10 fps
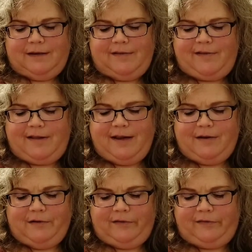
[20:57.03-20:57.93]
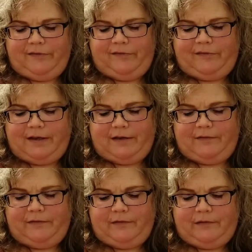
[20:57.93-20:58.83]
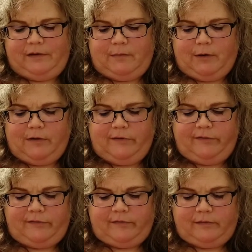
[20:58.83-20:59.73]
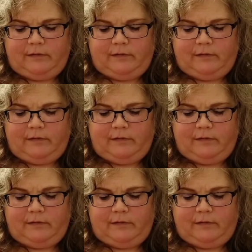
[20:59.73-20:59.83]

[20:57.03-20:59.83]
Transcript: singles instead of doubles.